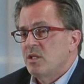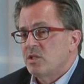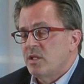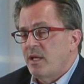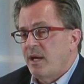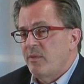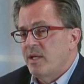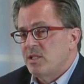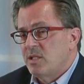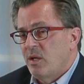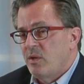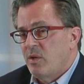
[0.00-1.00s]
So the
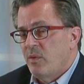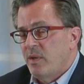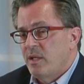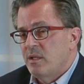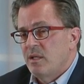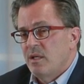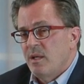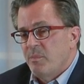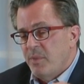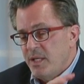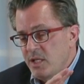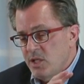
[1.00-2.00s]
IRAs don't go in.
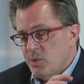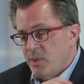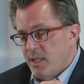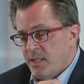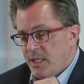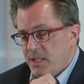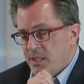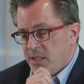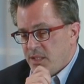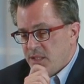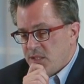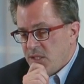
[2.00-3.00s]
But here's what I'd like you to
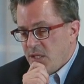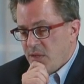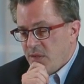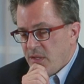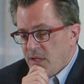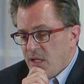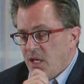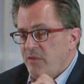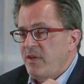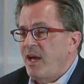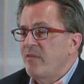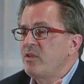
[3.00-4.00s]
consider.
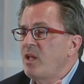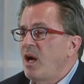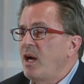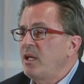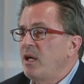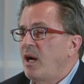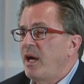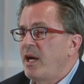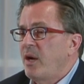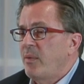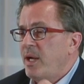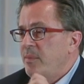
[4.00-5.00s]
If you have
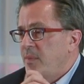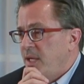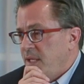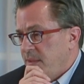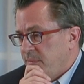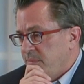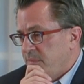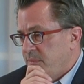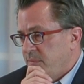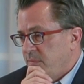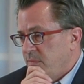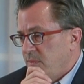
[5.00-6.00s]
non-IRA money,
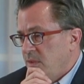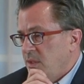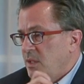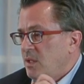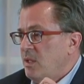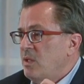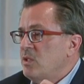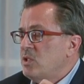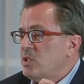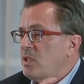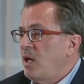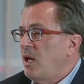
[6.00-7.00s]

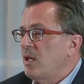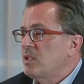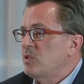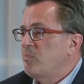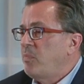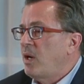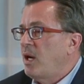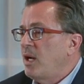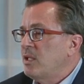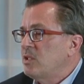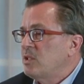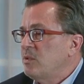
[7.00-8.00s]
stocks,
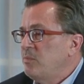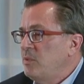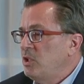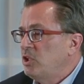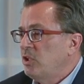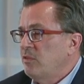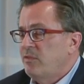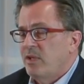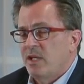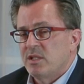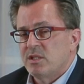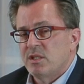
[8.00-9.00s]
bonds, mutual
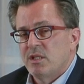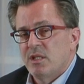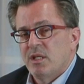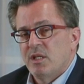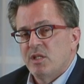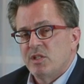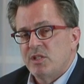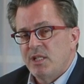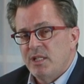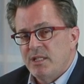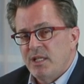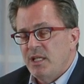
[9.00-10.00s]
funds,
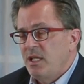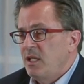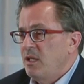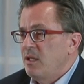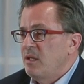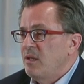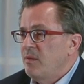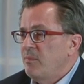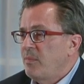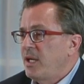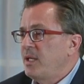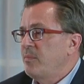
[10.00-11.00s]
CD,
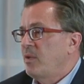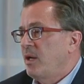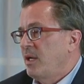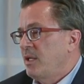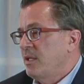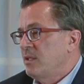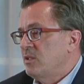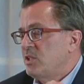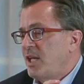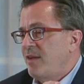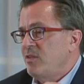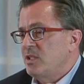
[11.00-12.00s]
money market,
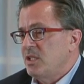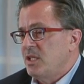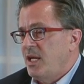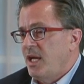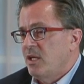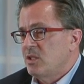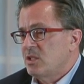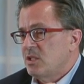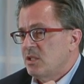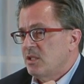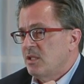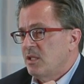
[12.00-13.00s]
savings accounts,